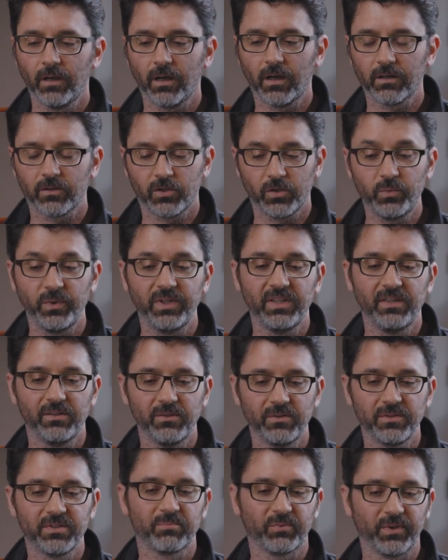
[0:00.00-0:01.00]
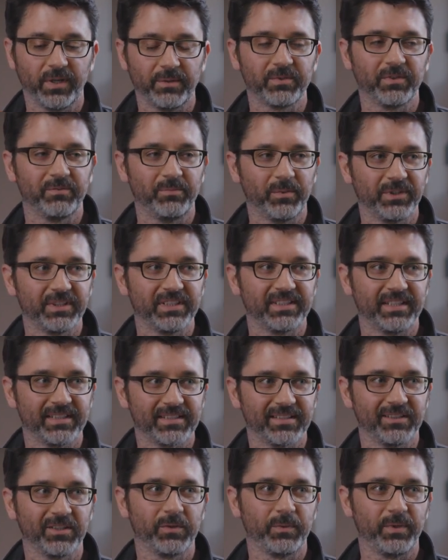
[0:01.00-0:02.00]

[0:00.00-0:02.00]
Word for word: Uh, could we use preemptive multitasking?